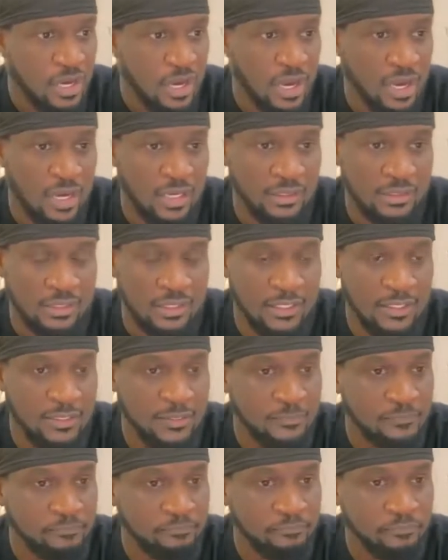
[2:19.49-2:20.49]
And uh,
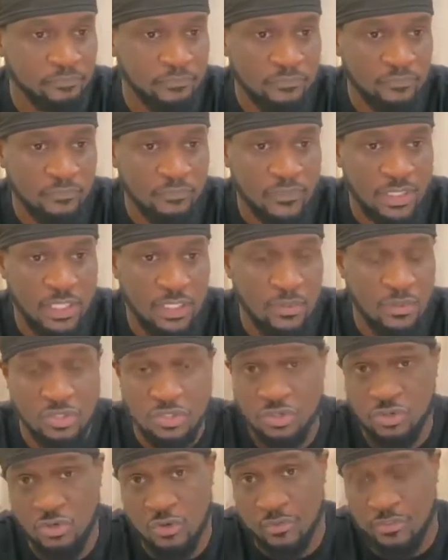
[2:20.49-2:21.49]
it was
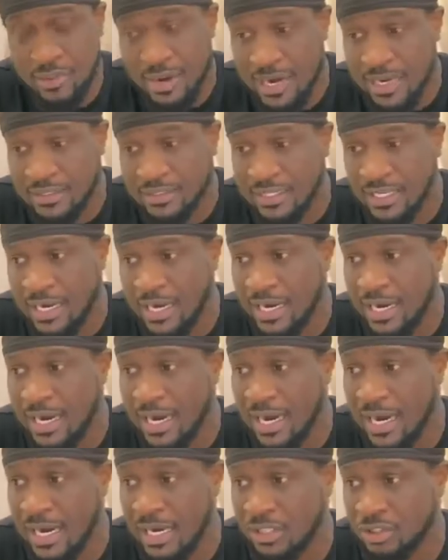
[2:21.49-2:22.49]
so bad that
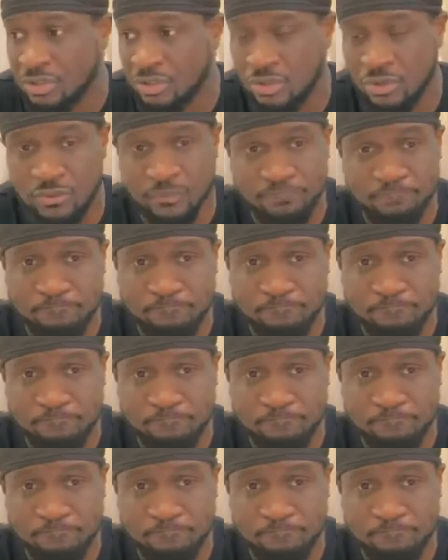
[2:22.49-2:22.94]
I had to